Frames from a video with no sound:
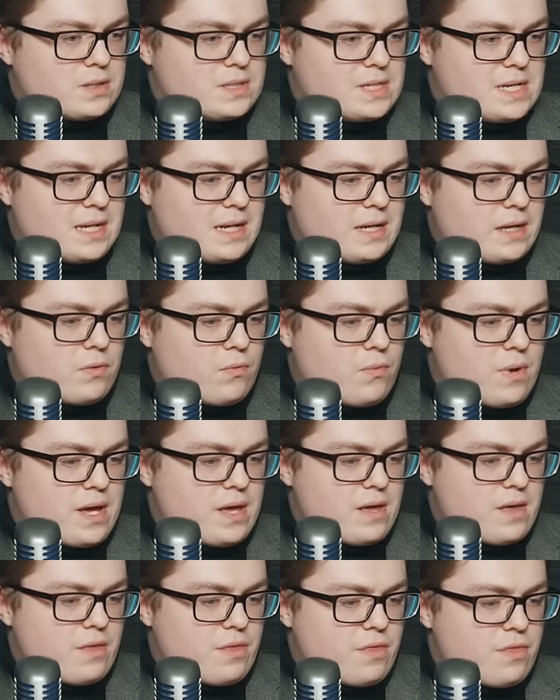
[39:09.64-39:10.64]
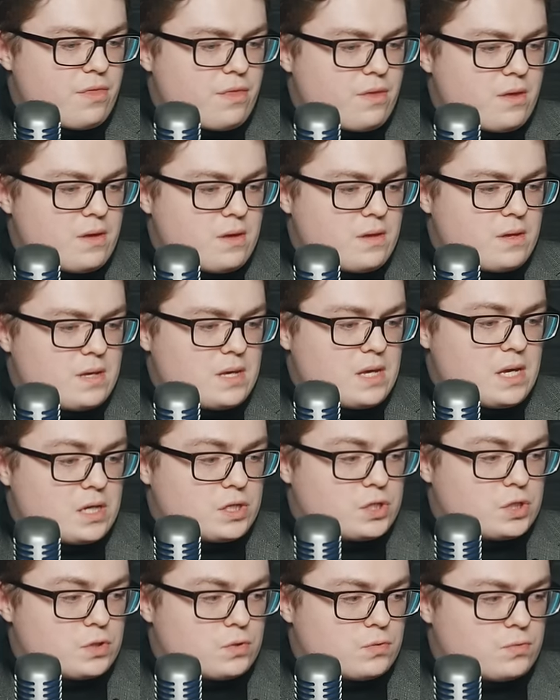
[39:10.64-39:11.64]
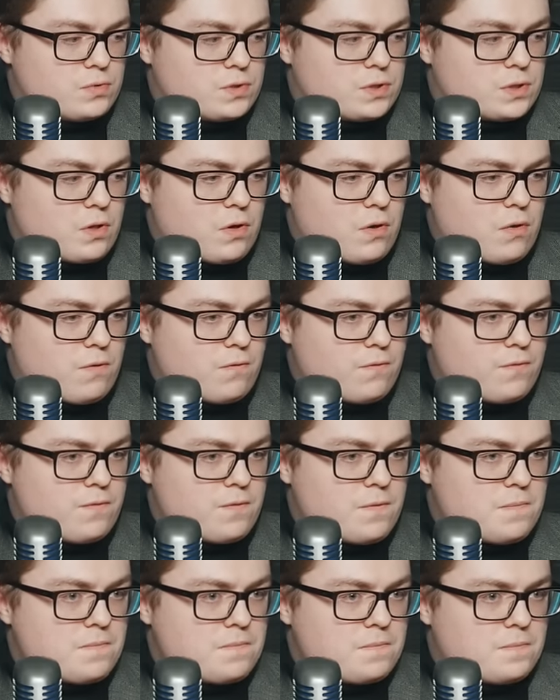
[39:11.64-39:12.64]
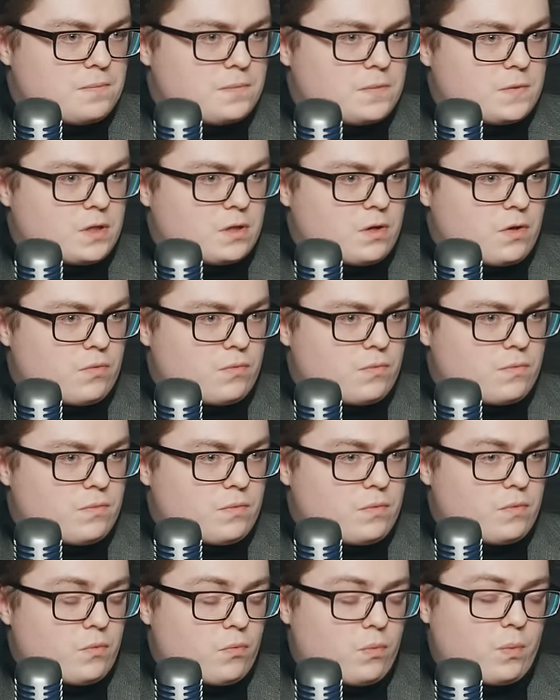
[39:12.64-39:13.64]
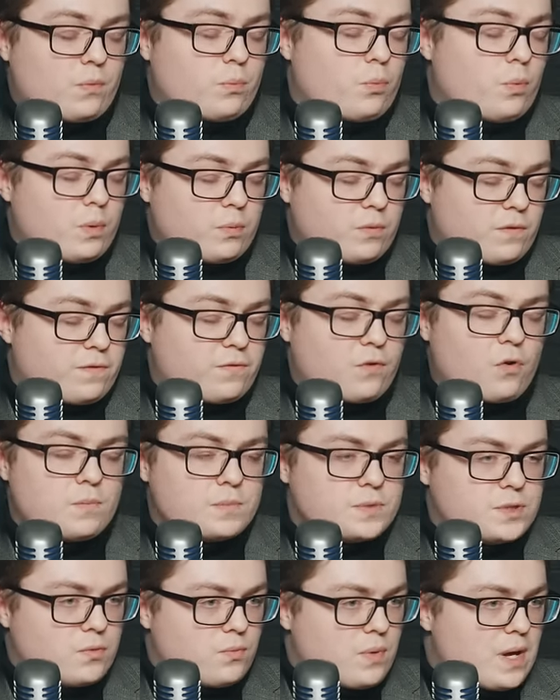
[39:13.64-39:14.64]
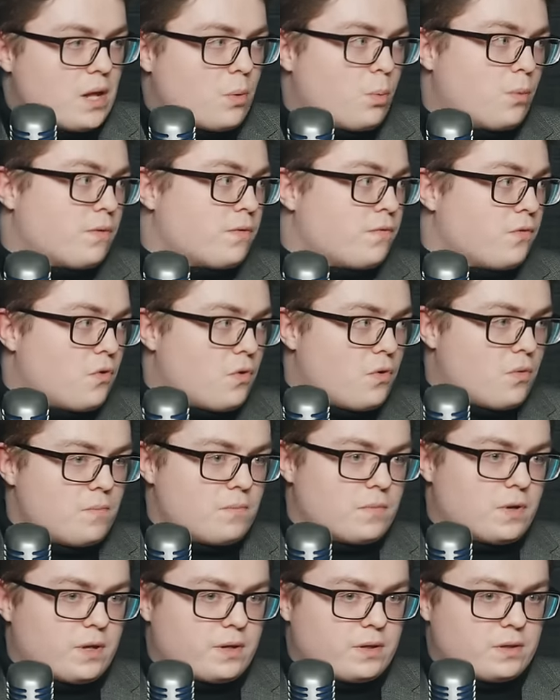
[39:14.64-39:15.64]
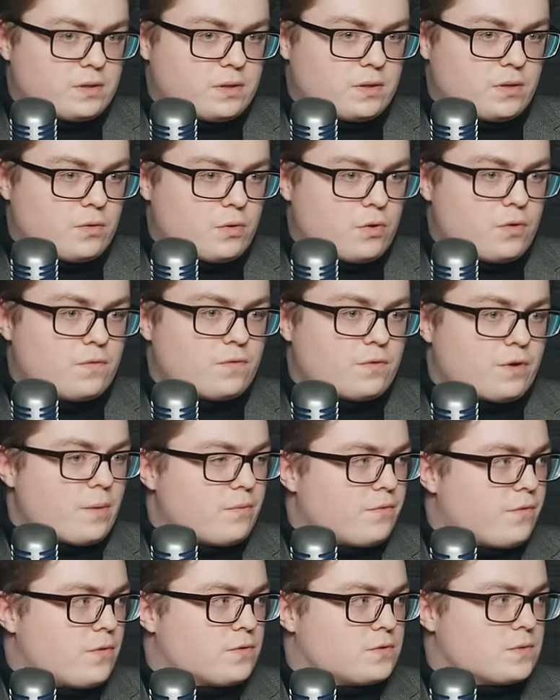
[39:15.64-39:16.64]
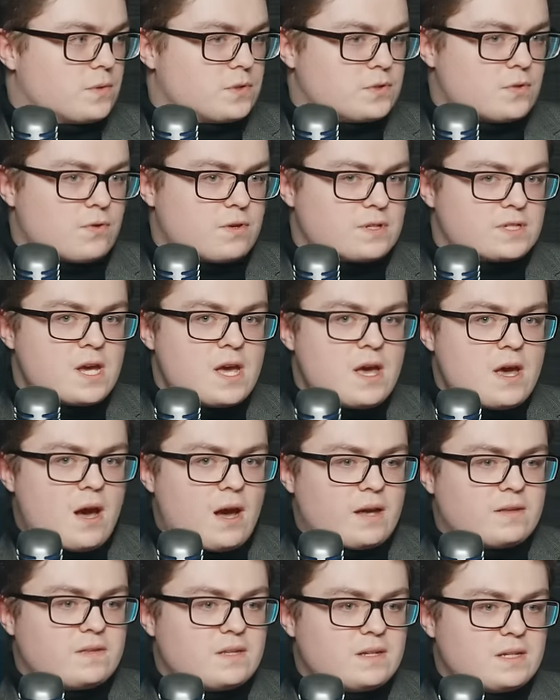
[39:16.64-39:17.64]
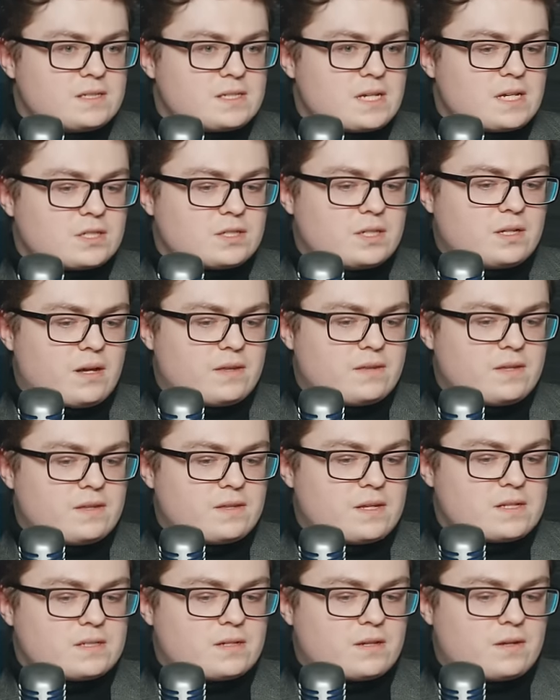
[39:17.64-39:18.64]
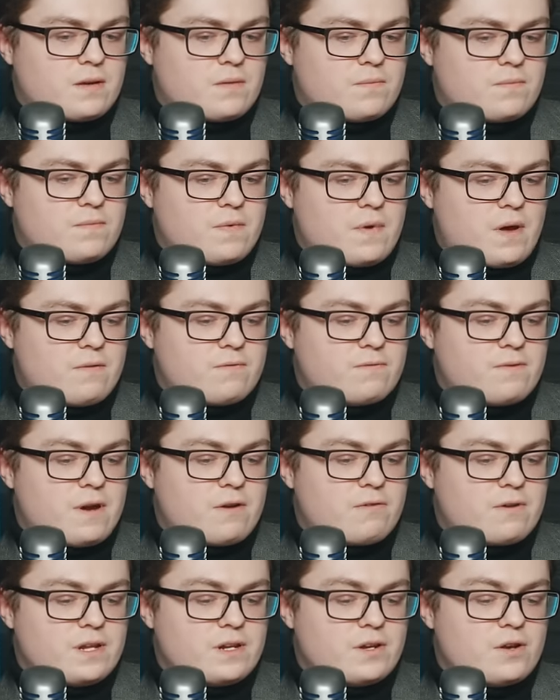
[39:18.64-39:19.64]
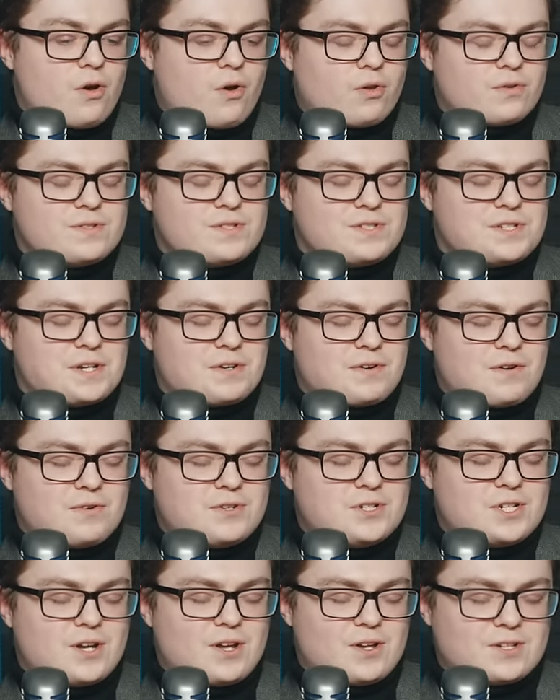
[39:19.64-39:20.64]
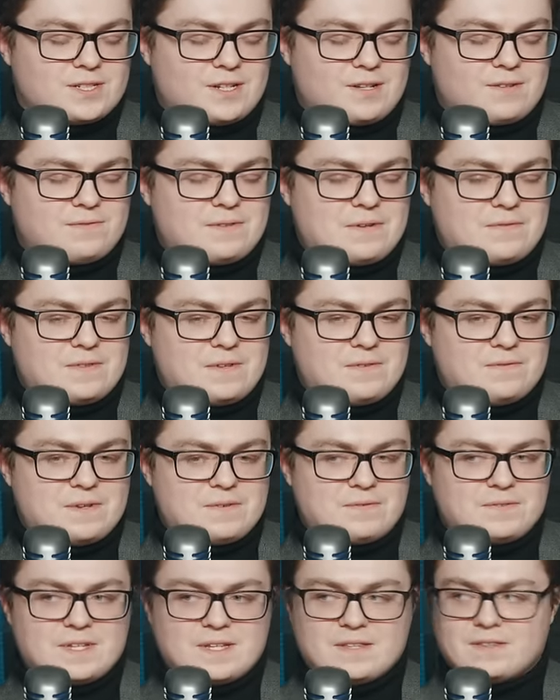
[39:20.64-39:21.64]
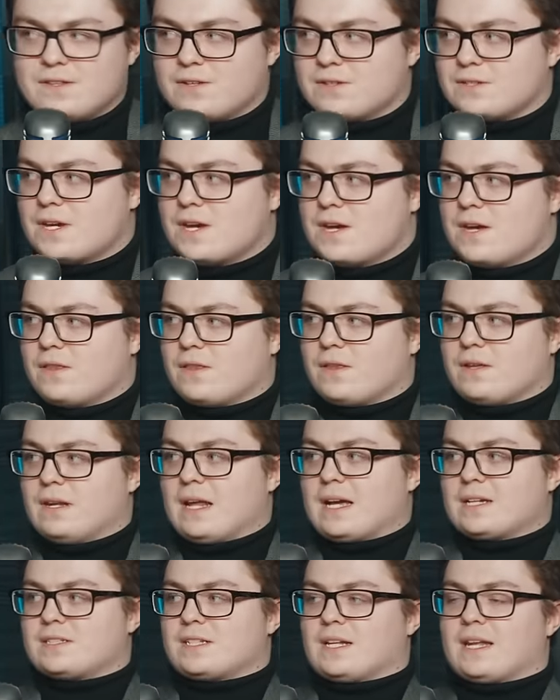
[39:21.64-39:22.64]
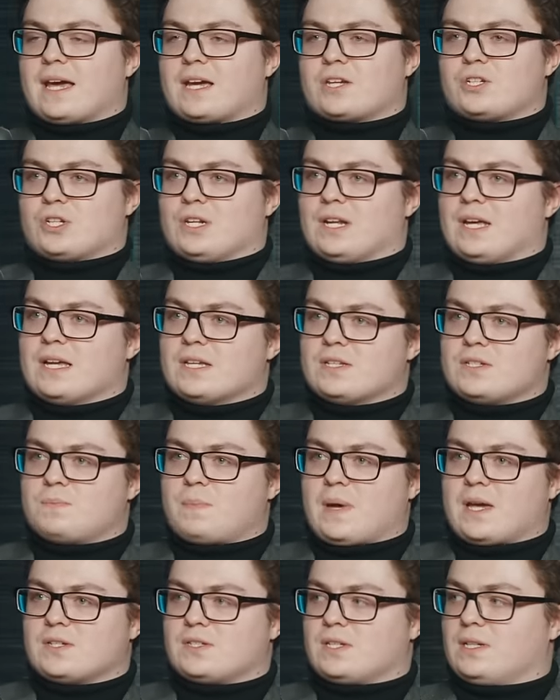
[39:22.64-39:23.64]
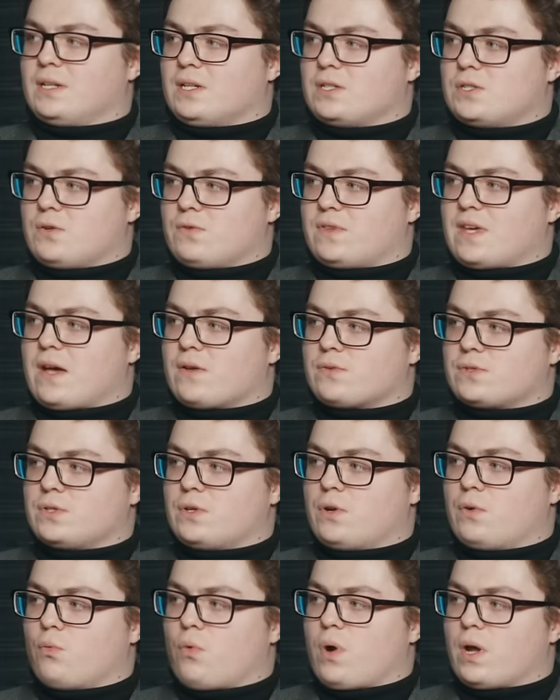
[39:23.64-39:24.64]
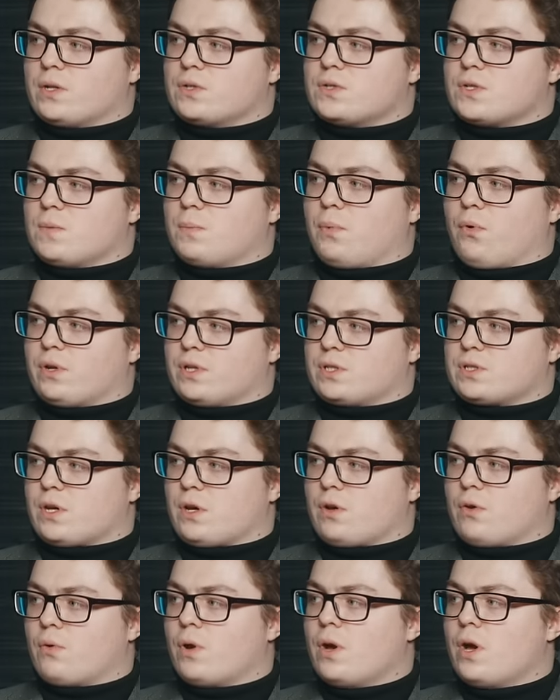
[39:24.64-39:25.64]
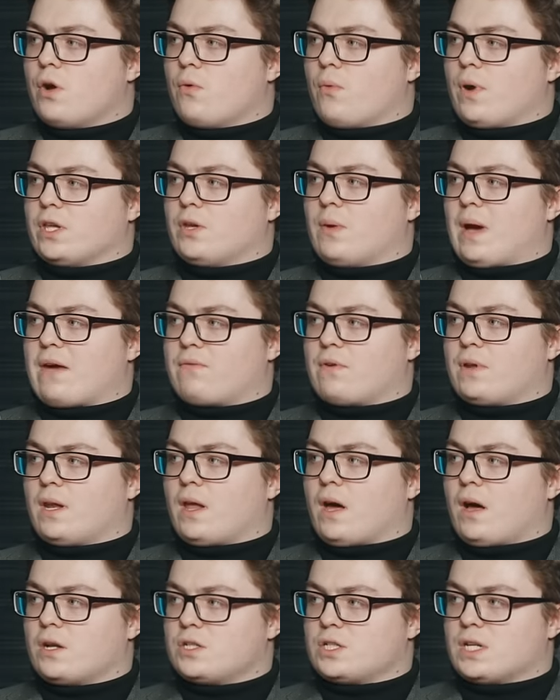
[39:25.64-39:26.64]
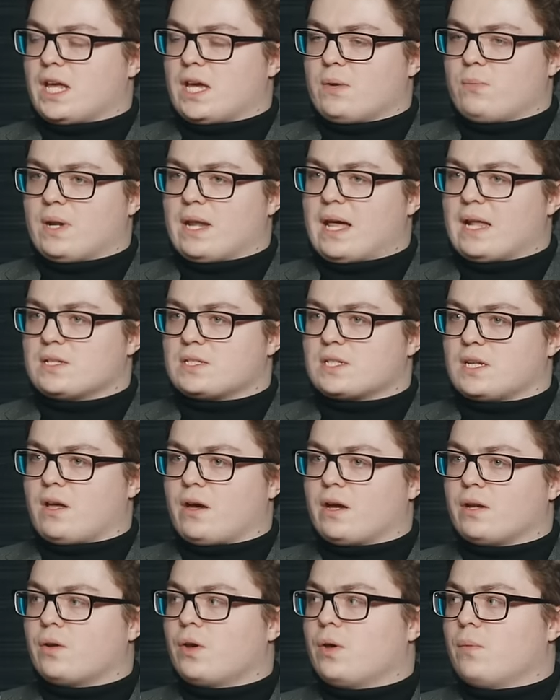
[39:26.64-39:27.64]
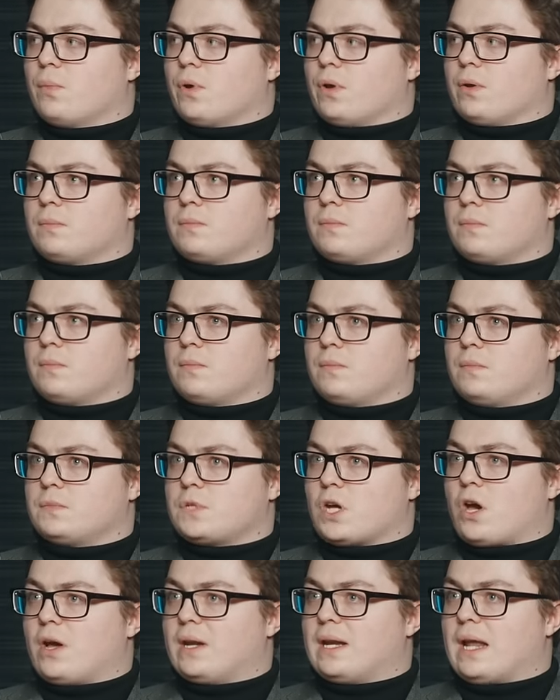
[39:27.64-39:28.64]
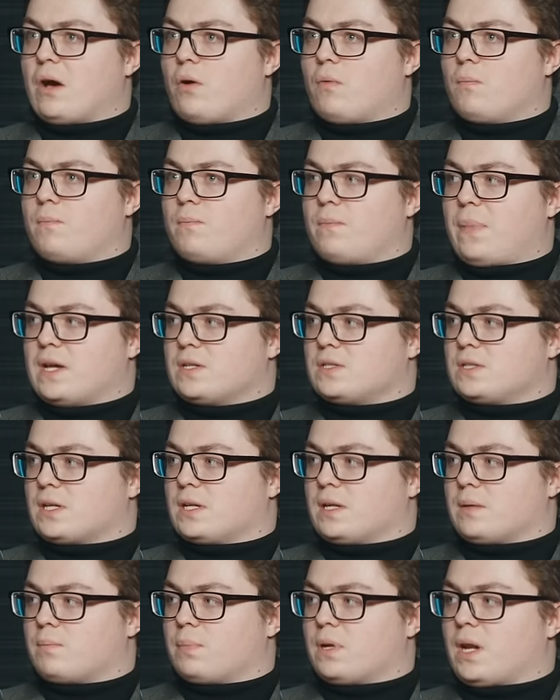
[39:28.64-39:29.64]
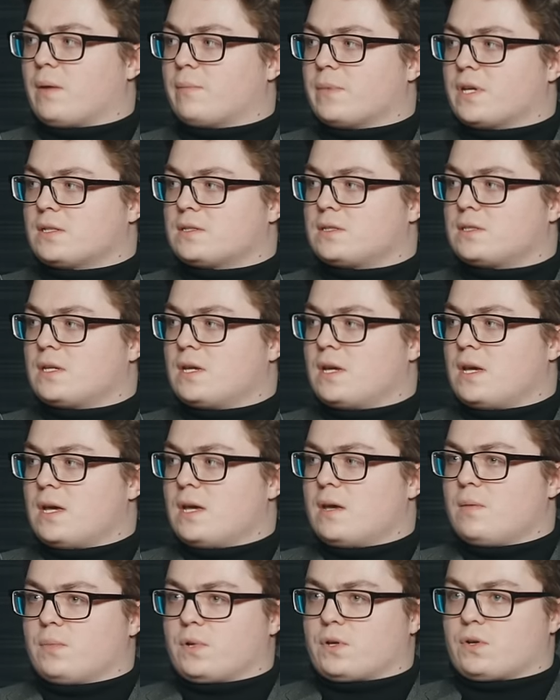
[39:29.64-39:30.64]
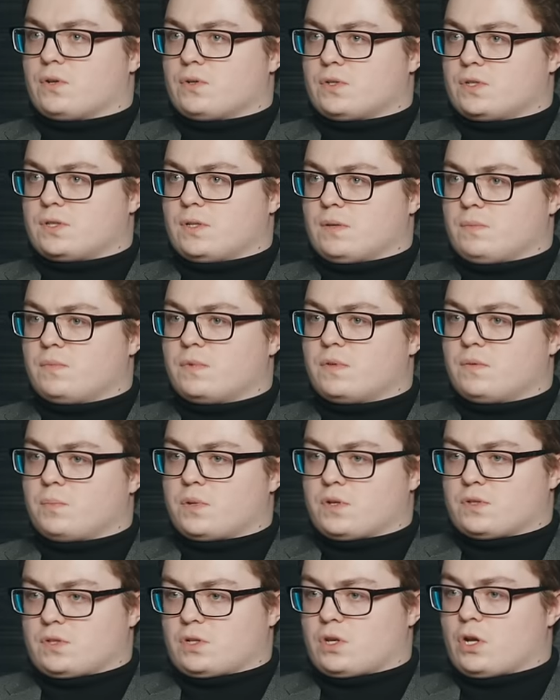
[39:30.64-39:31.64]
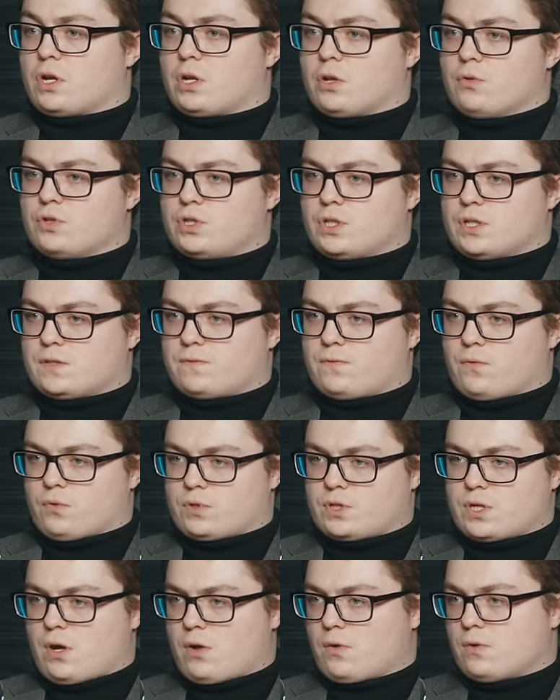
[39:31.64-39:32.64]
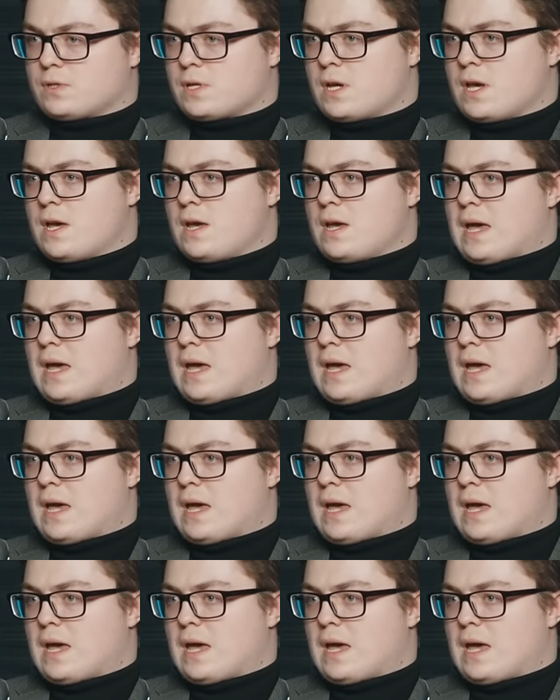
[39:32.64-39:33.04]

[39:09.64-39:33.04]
dealing with issues of, you know, will reform do well? Will reform, like, you know, hoover up votes on the Tories? I think there's like a very non-zero chance, like 50-50, that the next election is basically 2001 2.0, where you have a large Labour landslide, but turnout basically plummets because the conclusion is foretold.